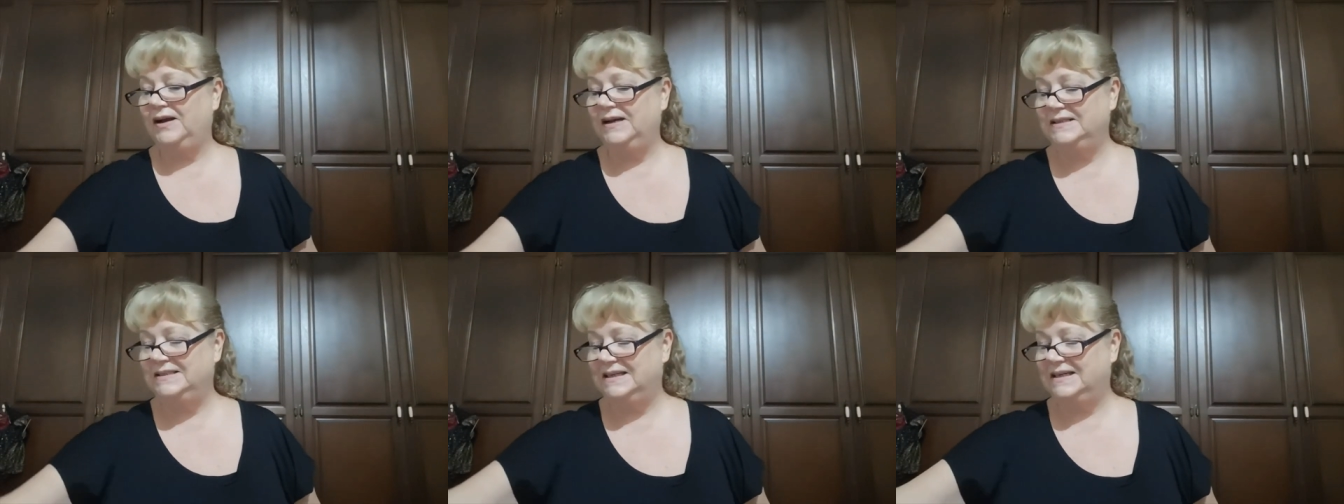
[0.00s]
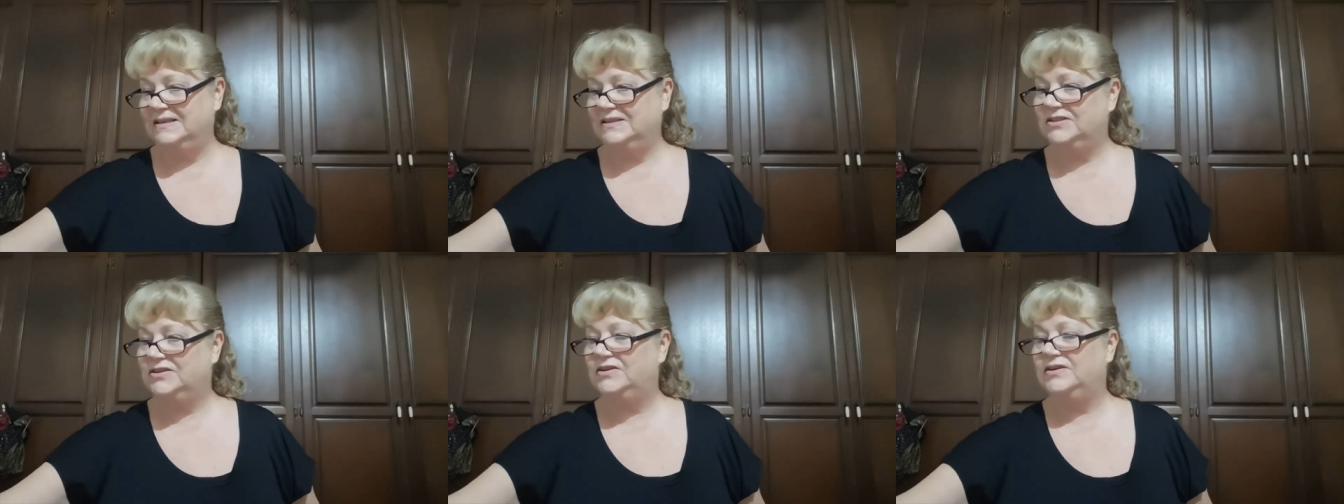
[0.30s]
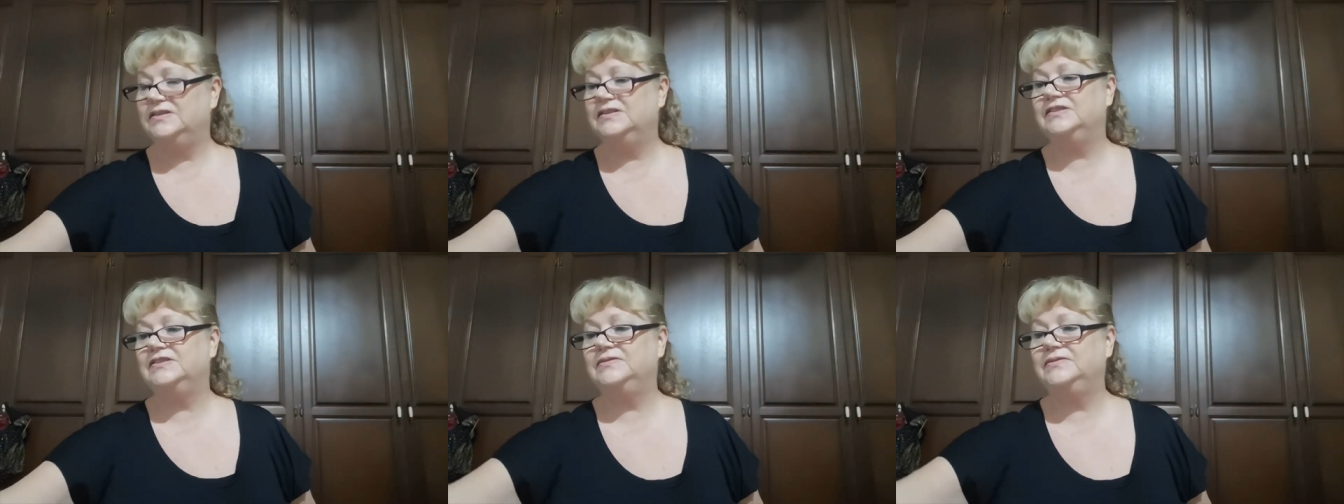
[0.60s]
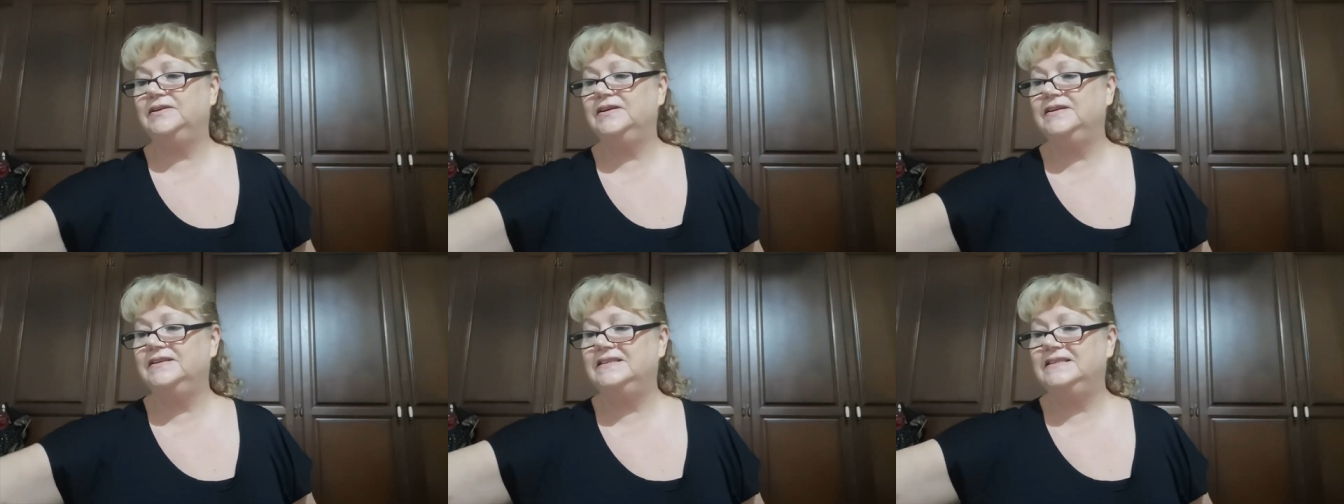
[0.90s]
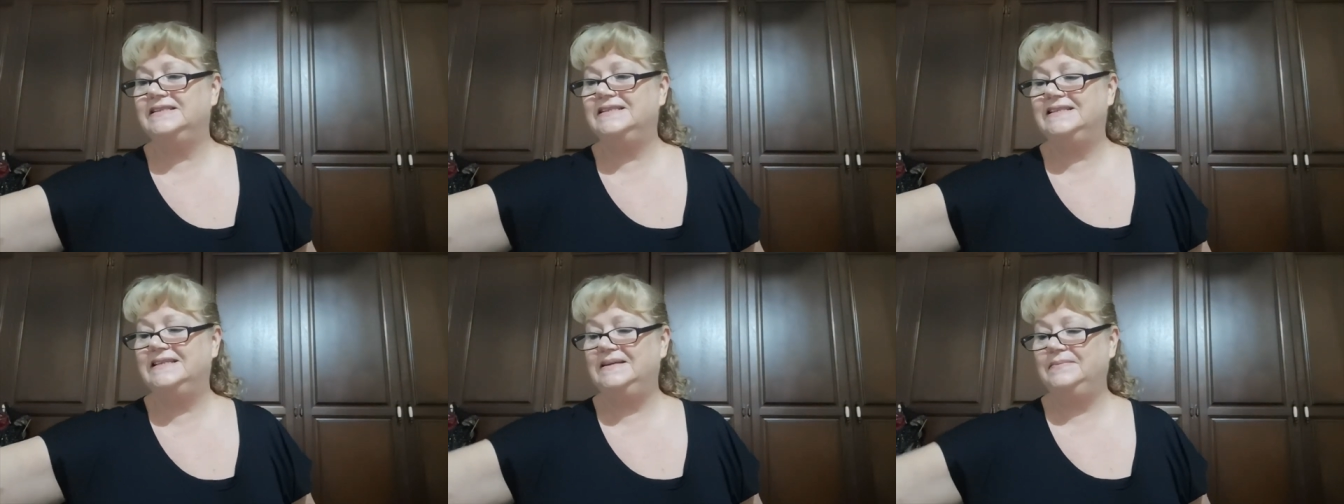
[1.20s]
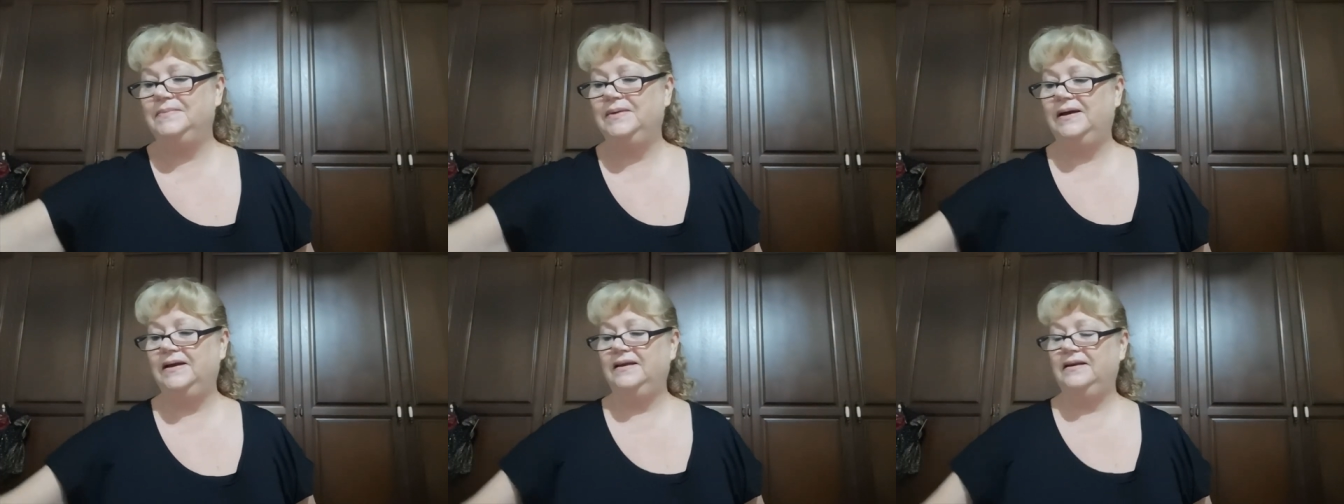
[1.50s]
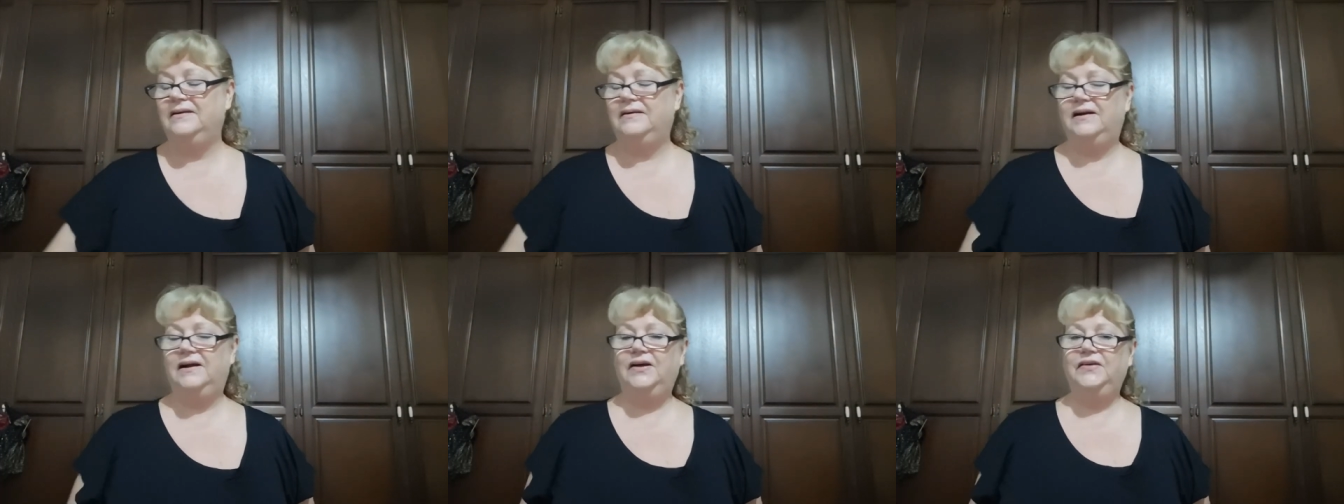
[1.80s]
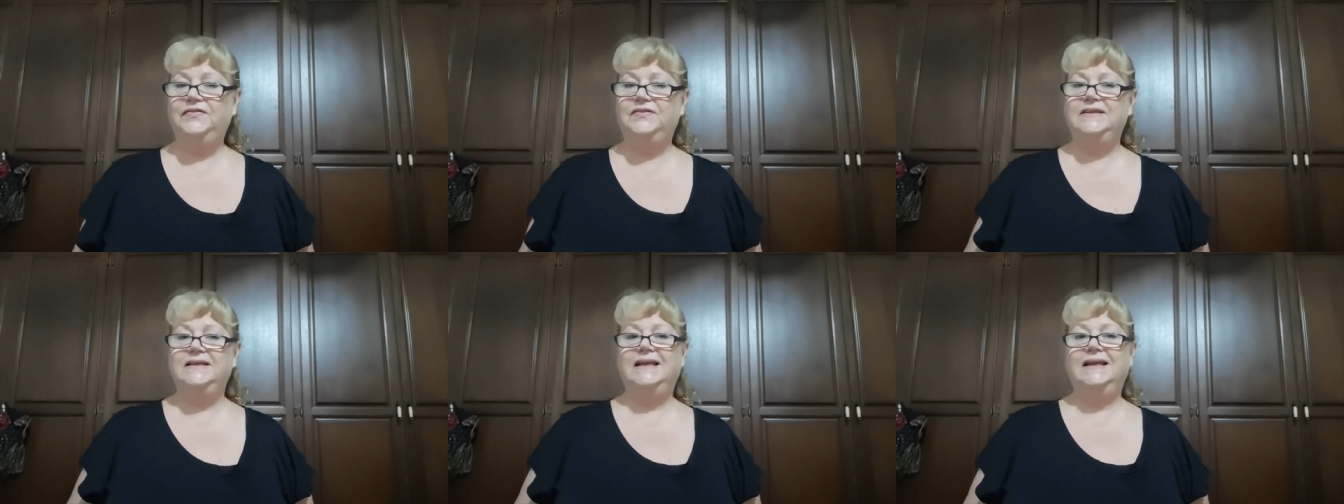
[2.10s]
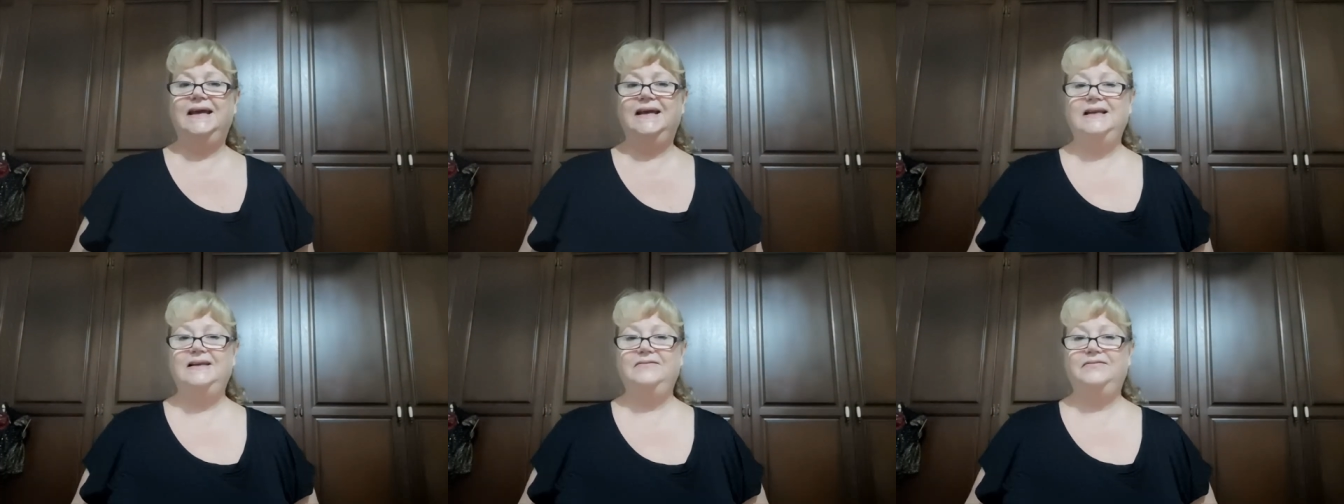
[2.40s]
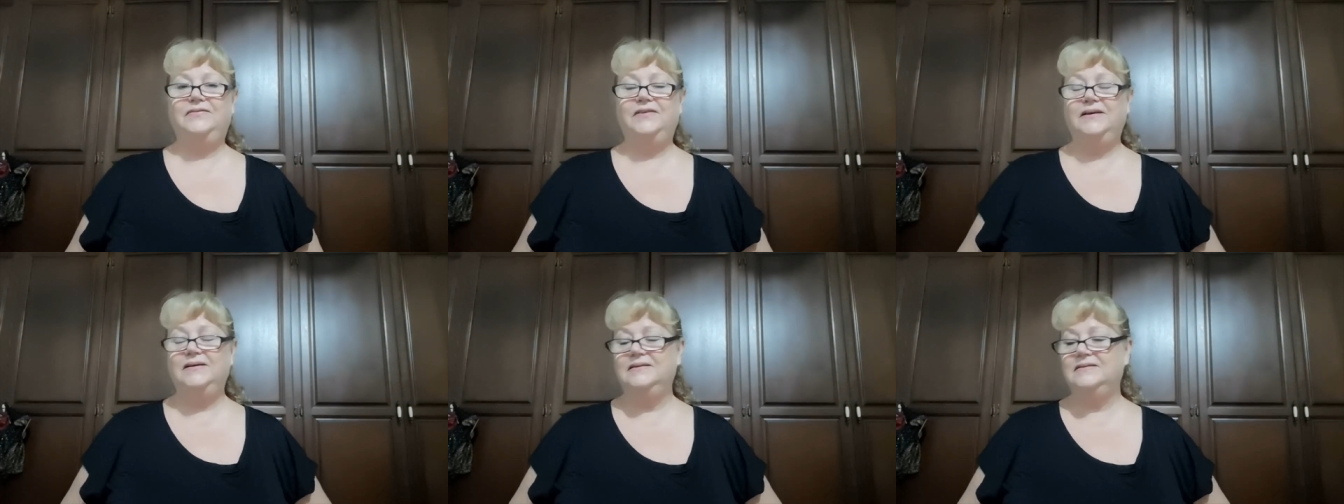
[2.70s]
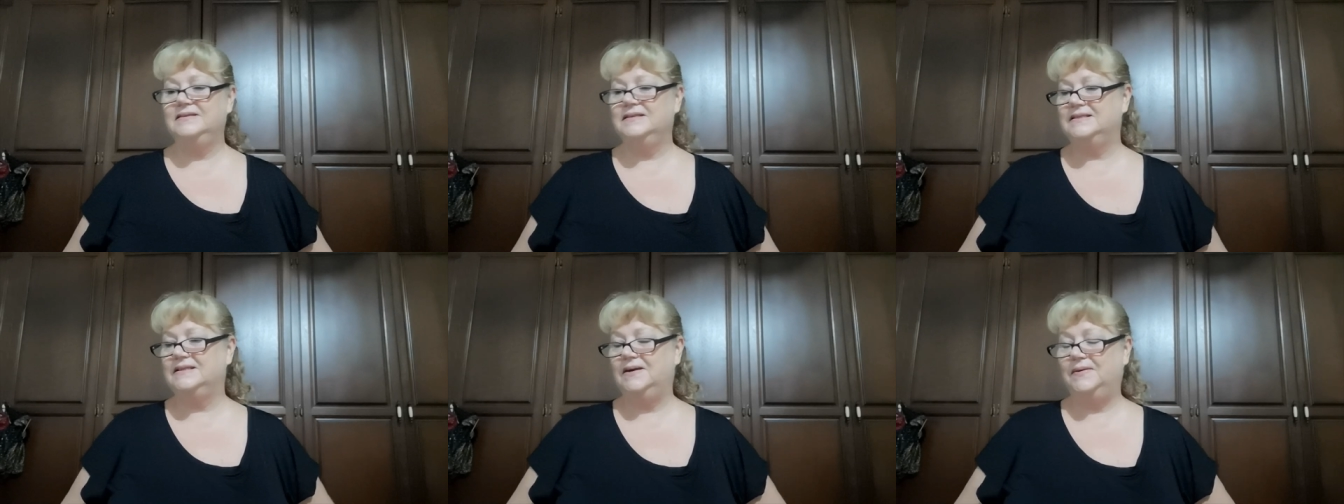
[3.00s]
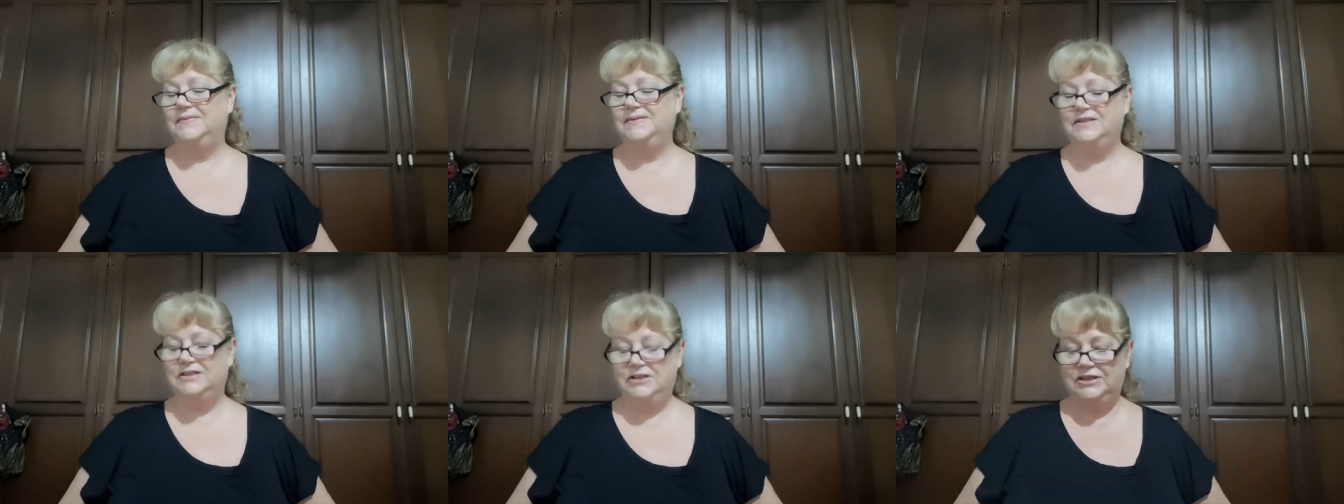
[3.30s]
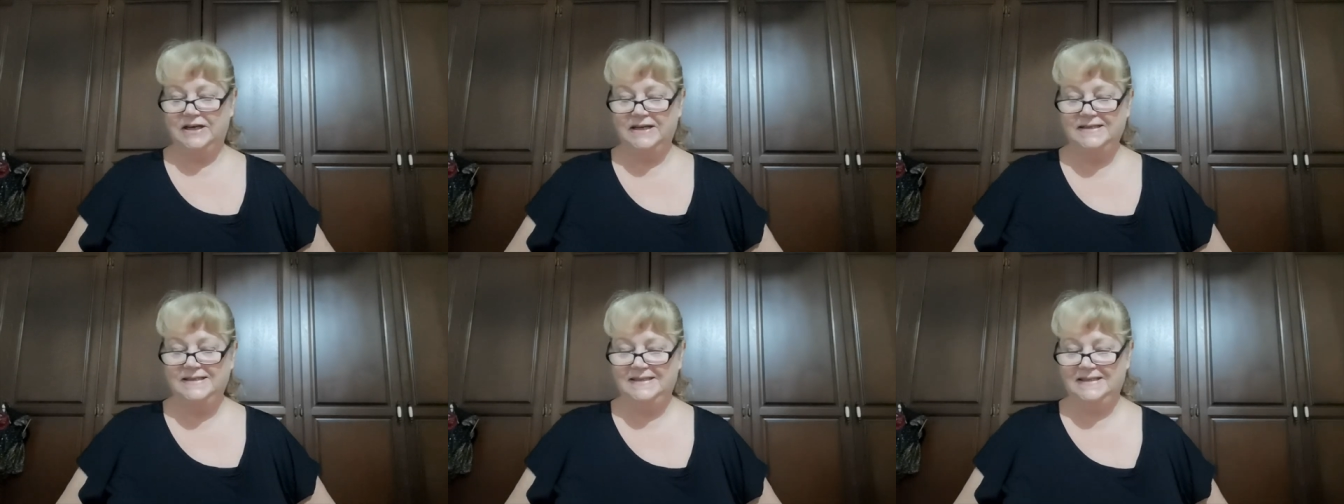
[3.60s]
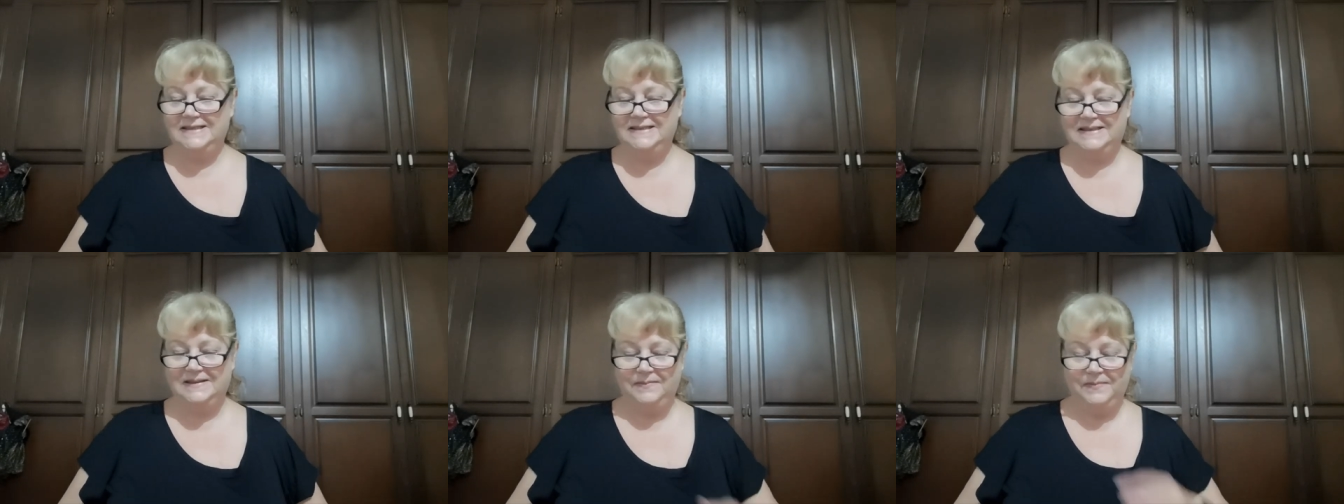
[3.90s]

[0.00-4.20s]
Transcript: I ducked across the road to see my crafty lady friend because I was chasing